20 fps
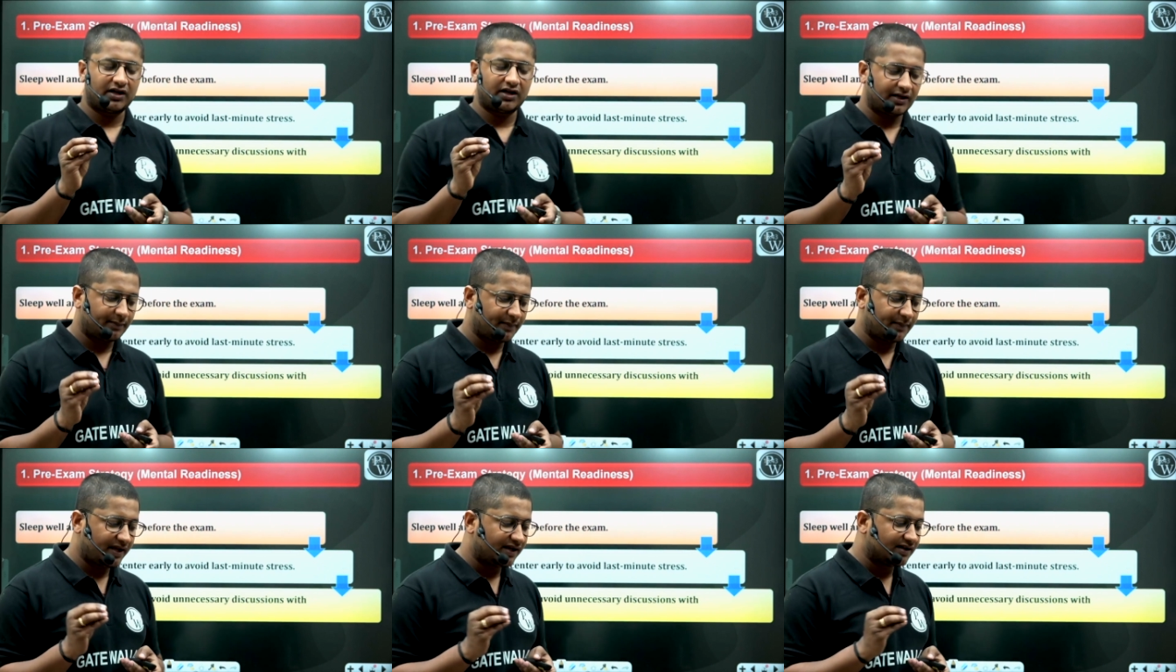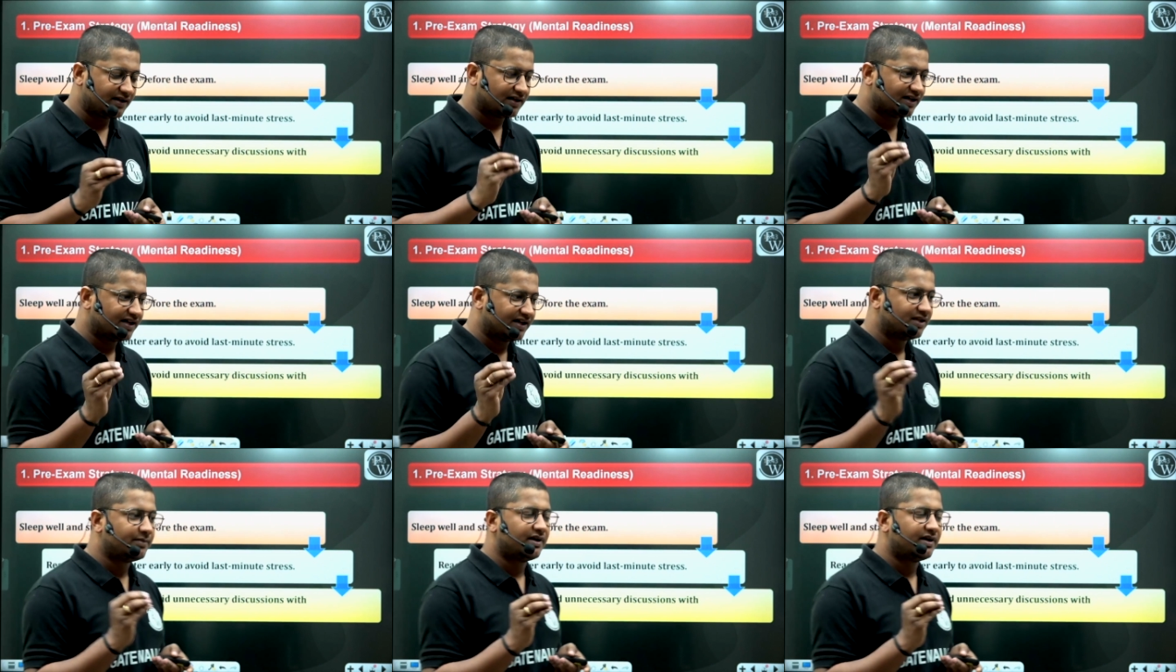be in a hurry
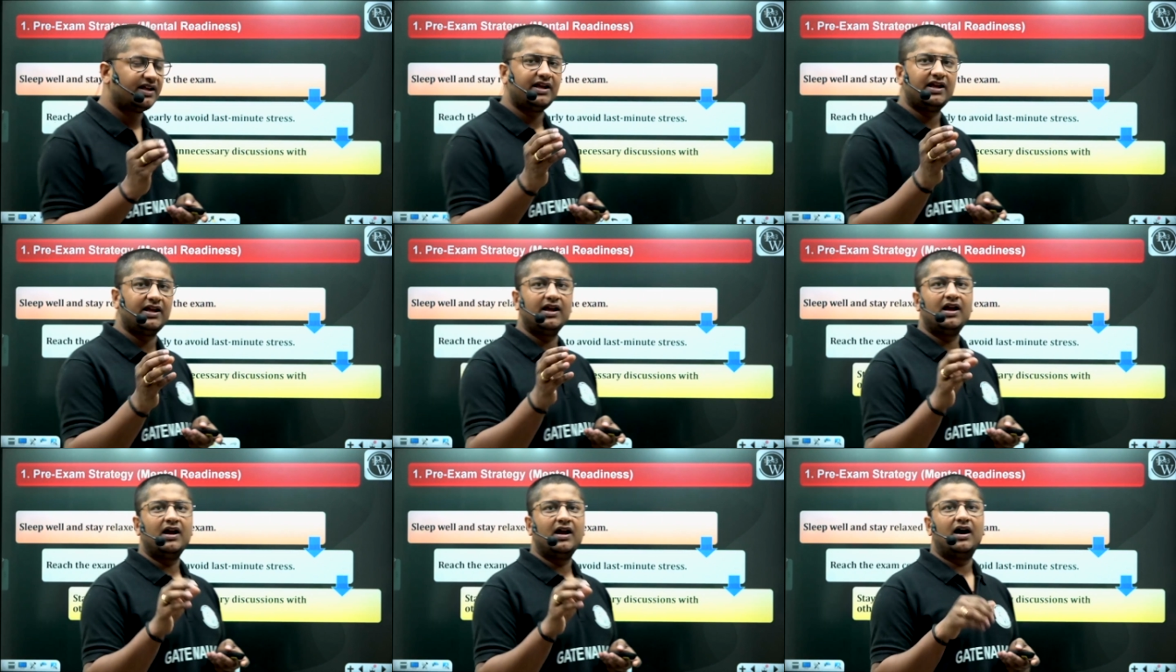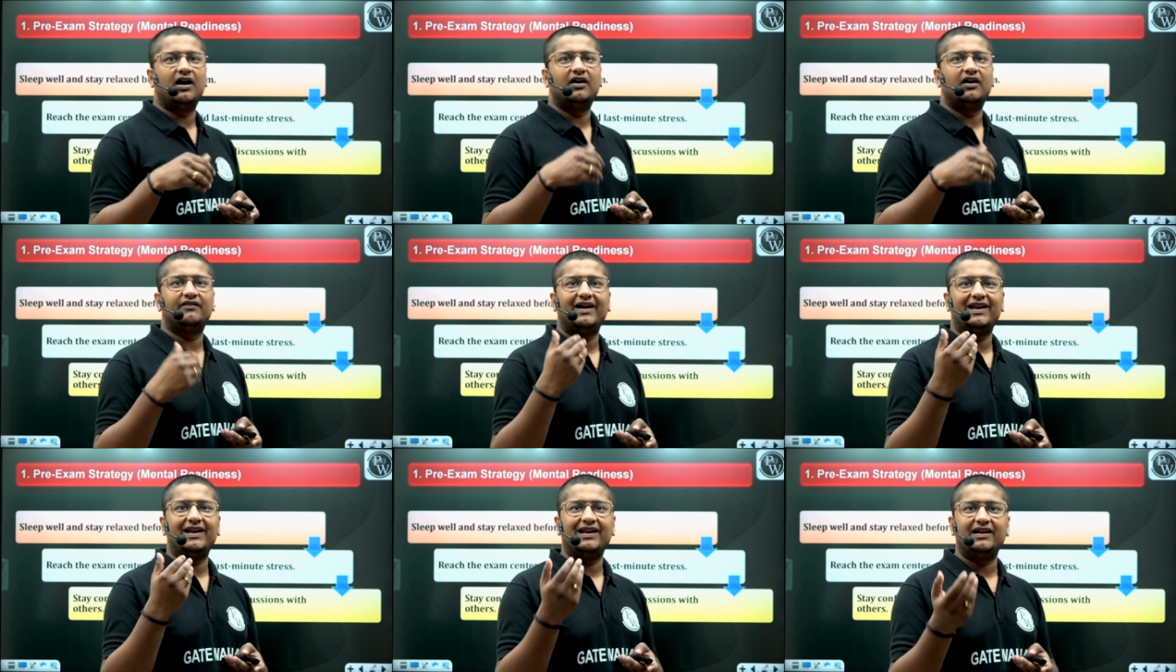buddy uh,
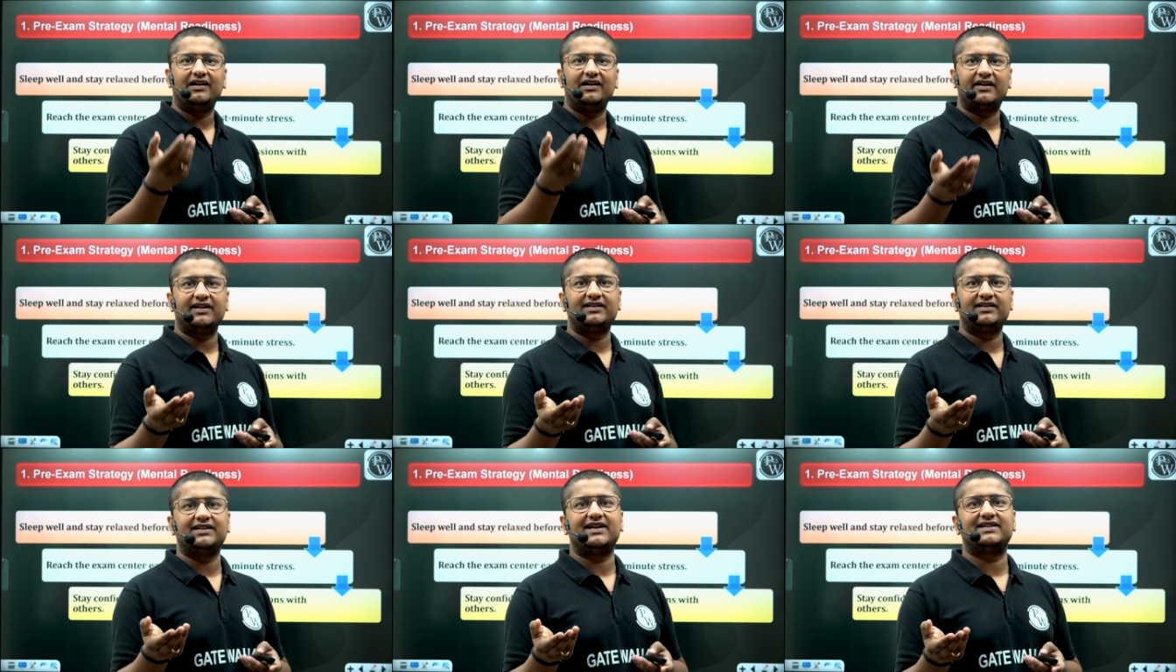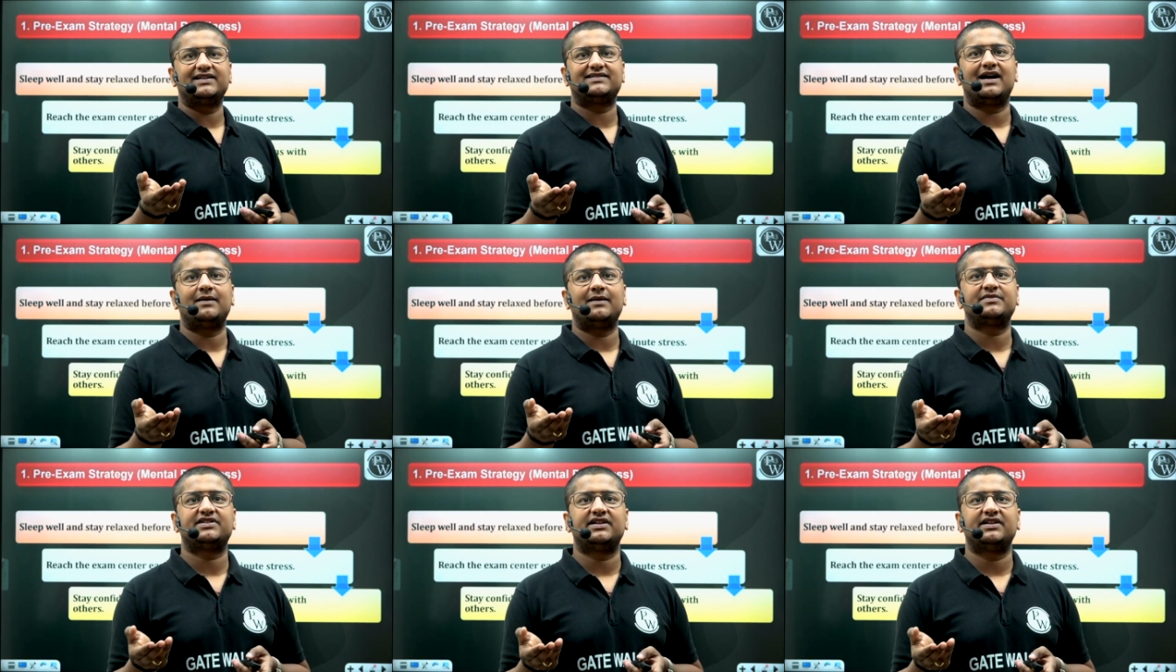while entering the exam
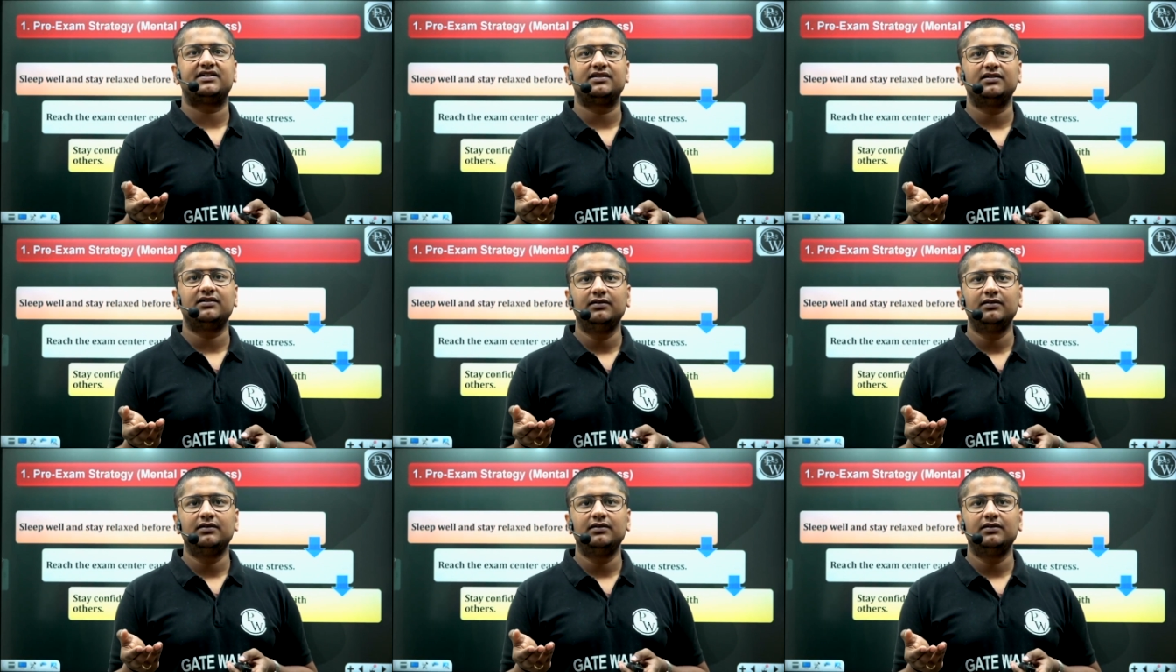center